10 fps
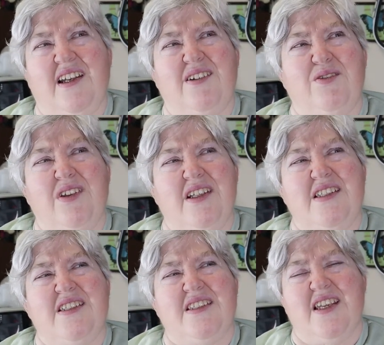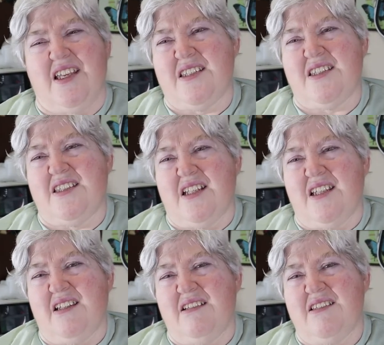I really detest
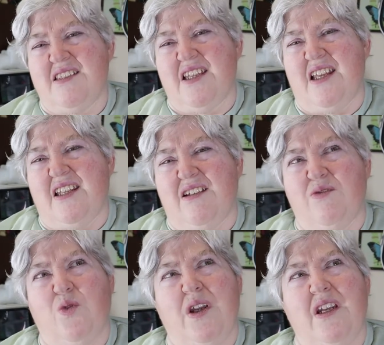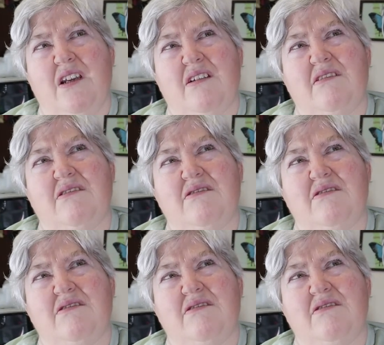sitting, standing, waiting,